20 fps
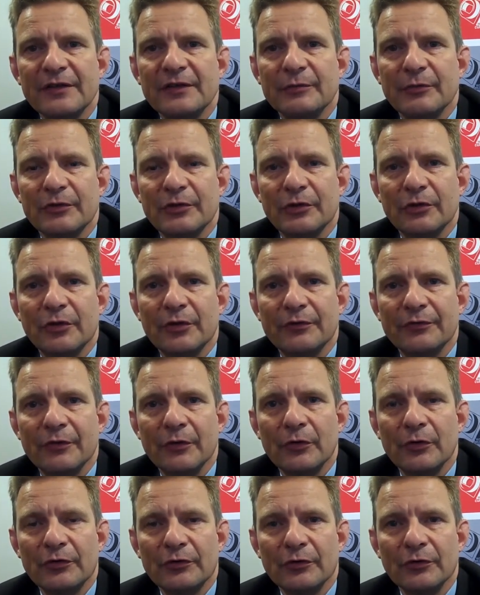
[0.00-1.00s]
There was a lot of
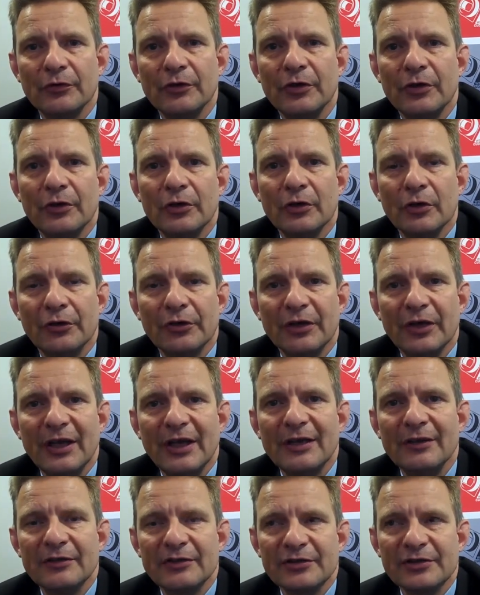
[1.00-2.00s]
focus on
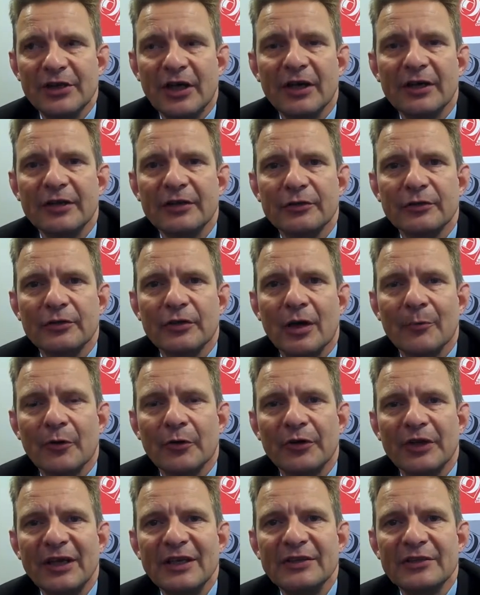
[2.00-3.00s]
starting to come
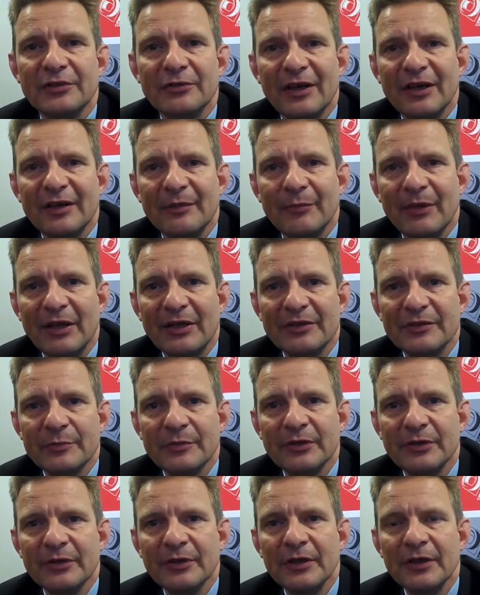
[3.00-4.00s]
on integrated
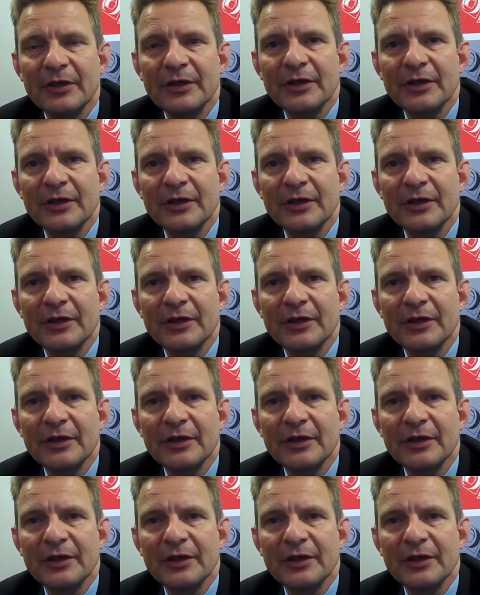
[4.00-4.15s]
management.